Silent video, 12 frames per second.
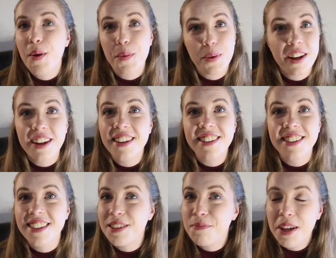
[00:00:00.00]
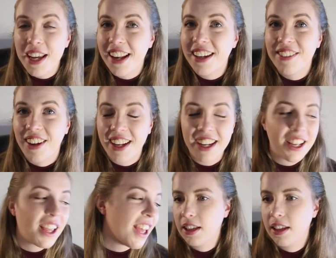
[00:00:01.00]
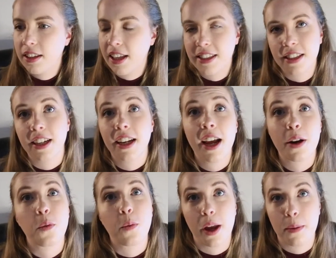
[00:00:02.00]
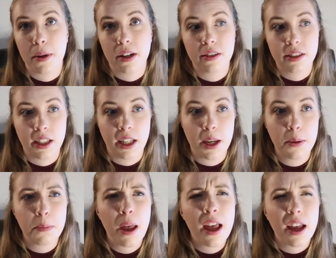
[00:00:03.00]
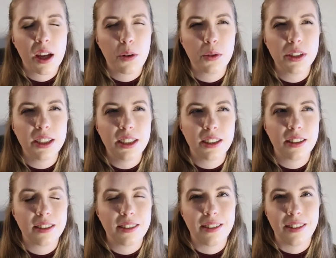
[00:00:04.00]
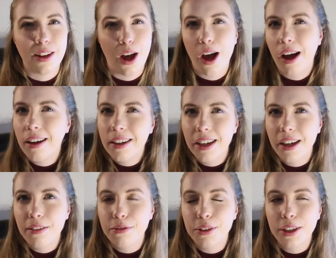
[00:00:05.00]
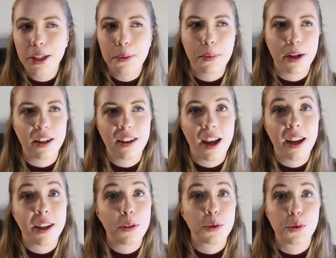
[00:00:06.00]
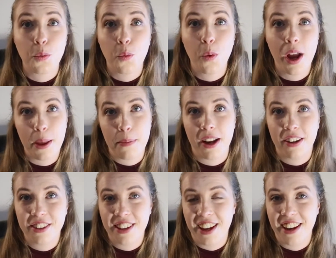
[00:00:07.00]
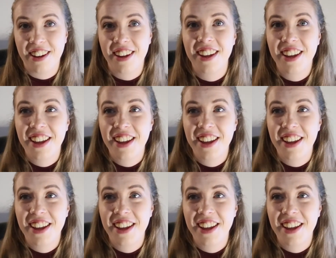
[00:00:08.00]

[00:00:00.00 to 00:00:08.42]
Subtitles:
wouldn't be getting ready. Last night I had a way better sleep. It wasn't long enough really, but it was way better than